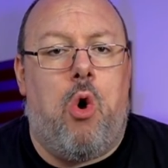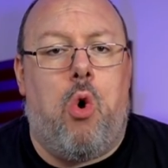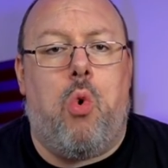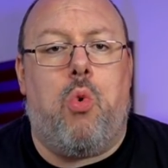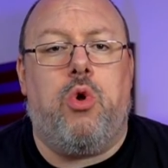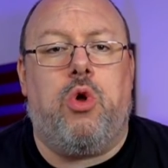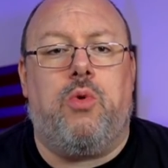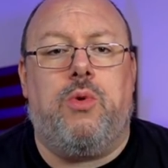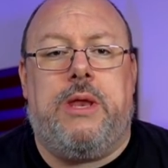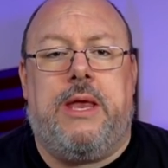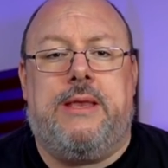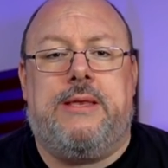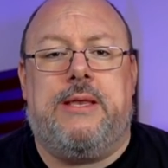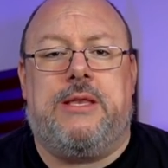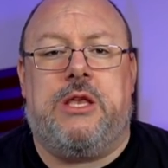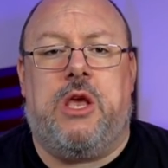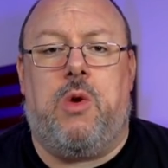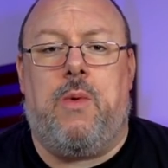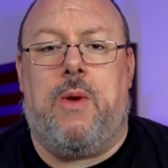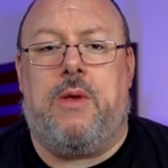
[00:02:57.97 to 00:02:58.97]
All you'll need to
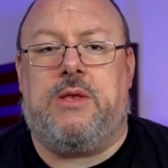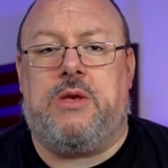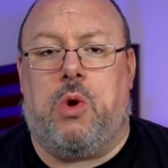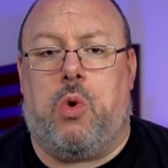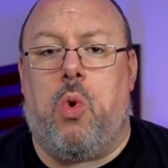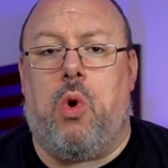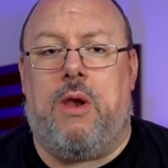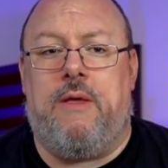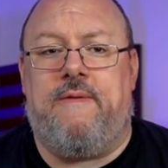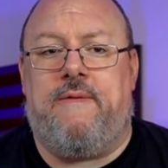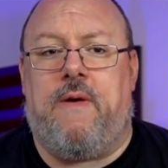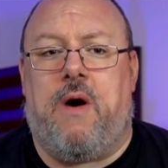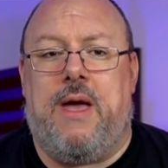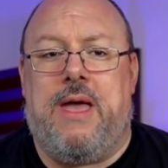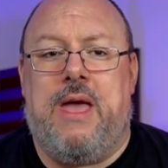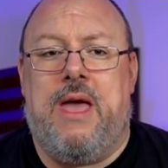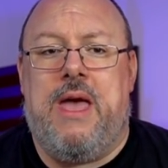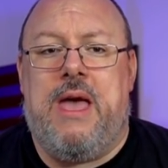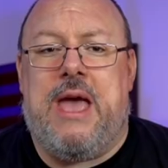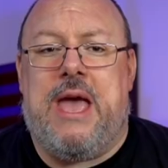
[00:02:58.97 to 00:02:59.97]
do to
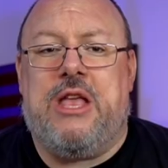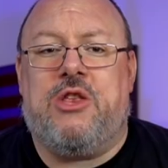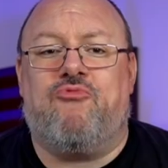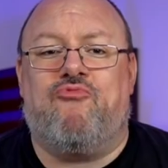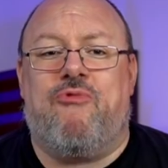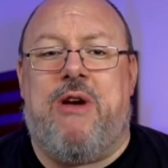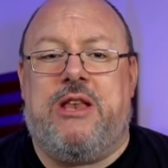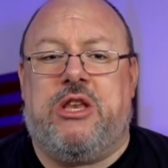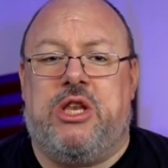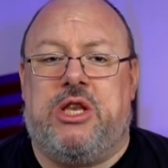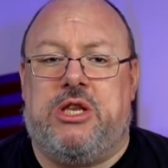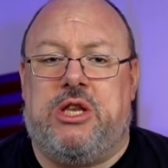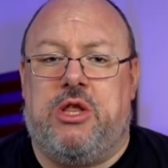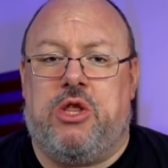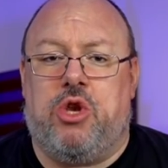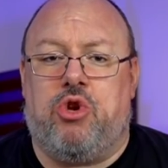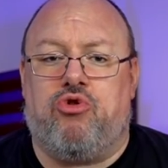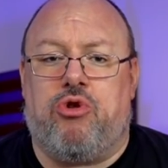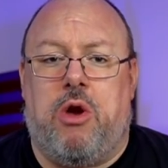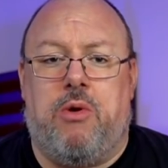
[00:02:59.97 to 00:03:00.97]
qualify is register
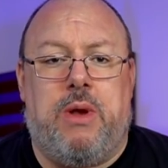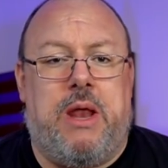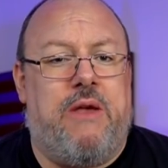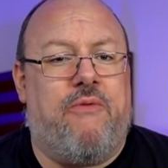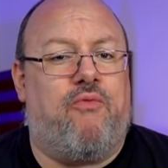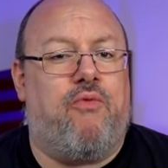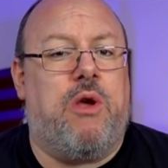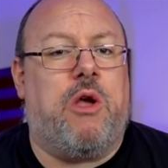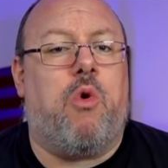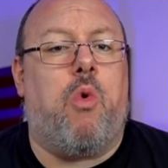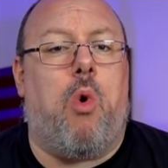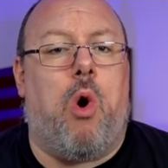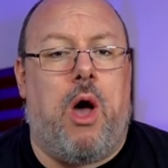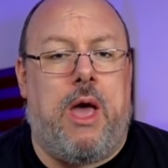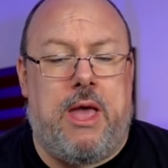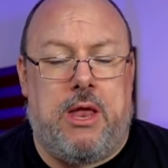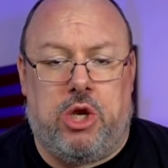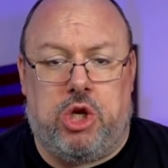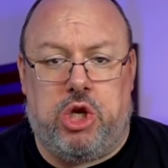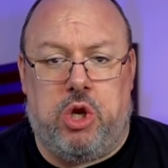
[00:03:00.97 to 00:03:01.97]
the drone if
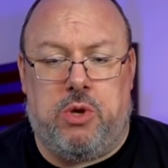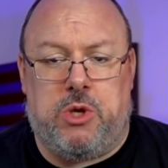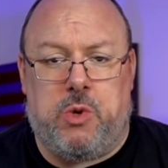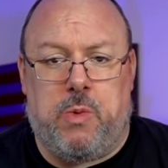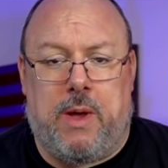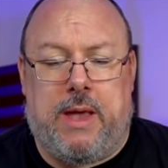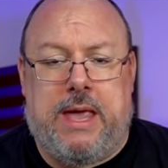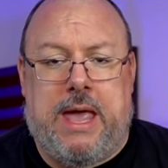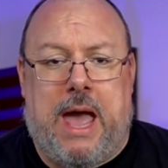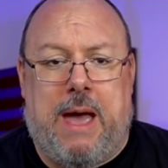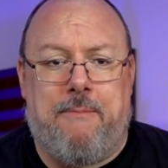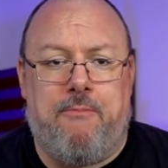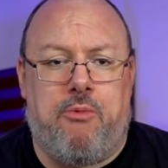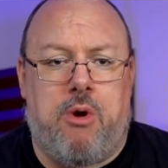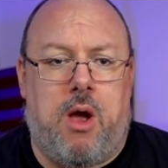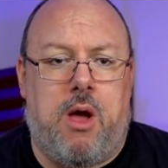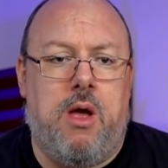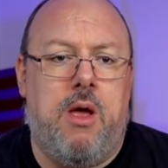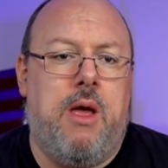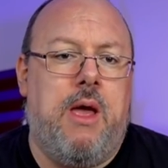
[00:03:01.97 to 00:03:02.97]
required due to a
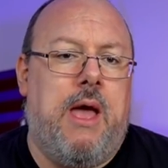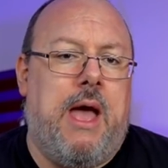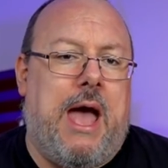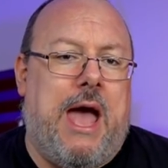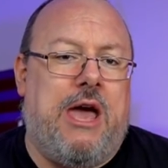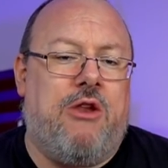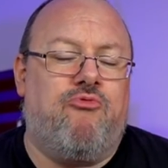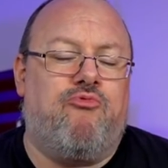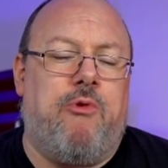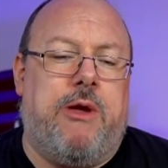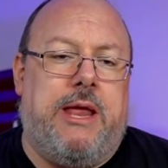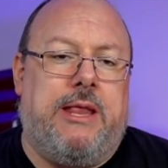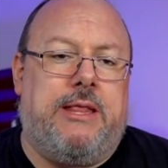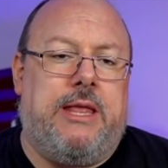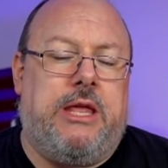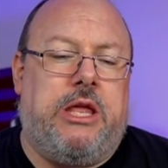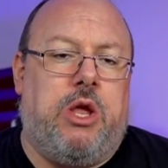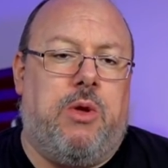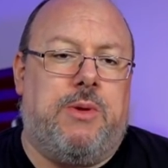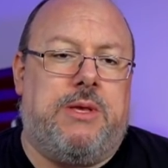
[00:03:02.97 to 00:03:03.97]
camera and read
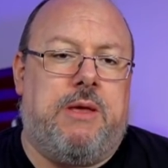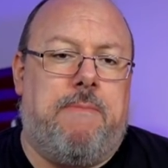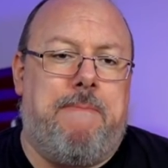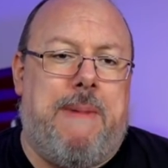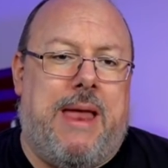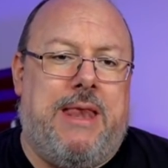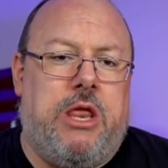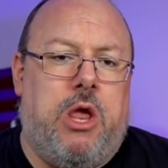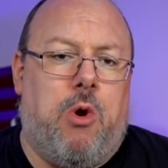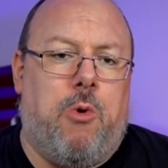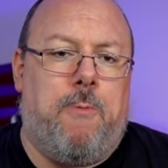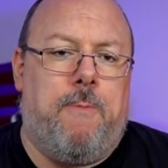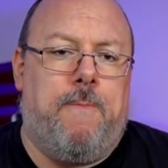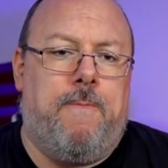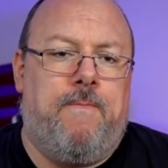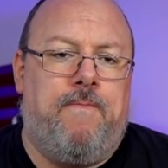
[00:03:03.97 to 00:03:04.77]
the user manual.